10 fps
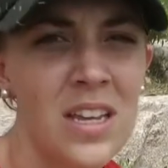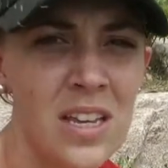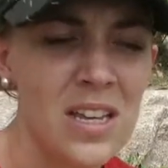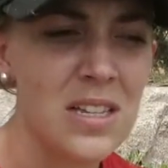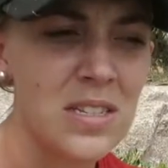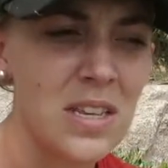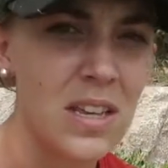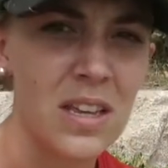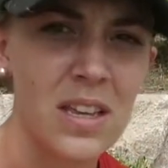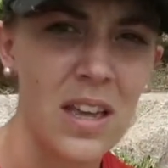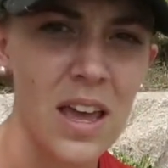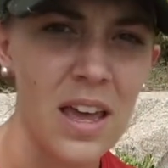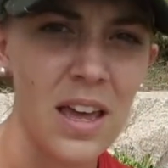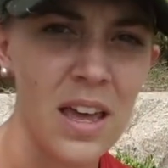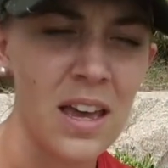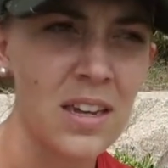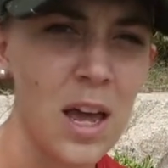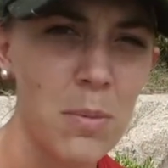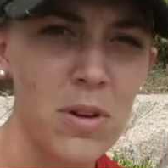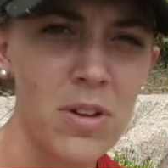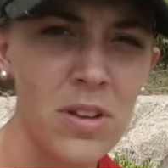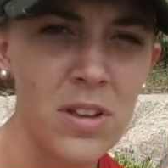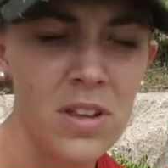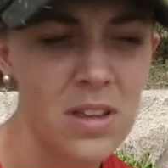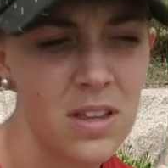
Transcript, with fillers: is economical,